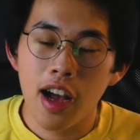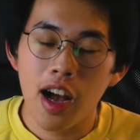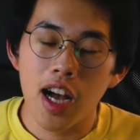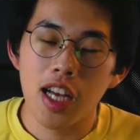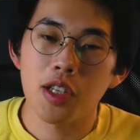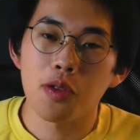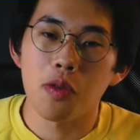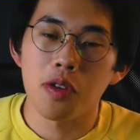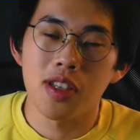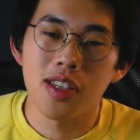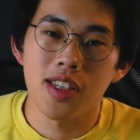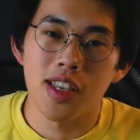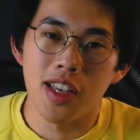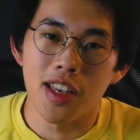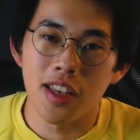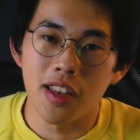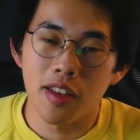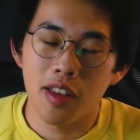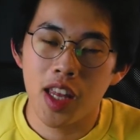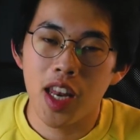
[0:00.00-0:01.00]
As I was
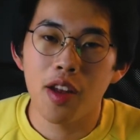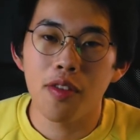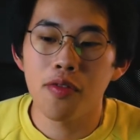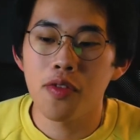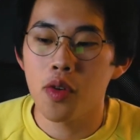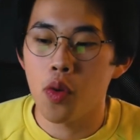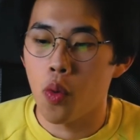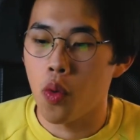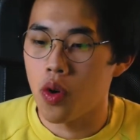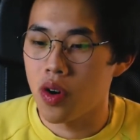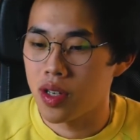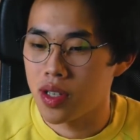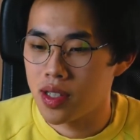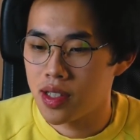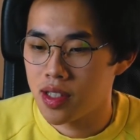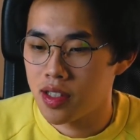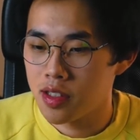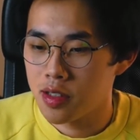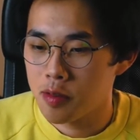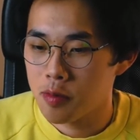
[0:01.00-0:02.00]
saying, in a few
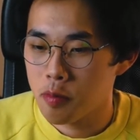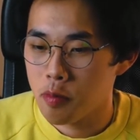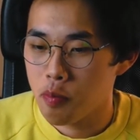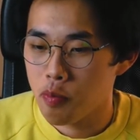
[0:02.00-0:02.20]
words,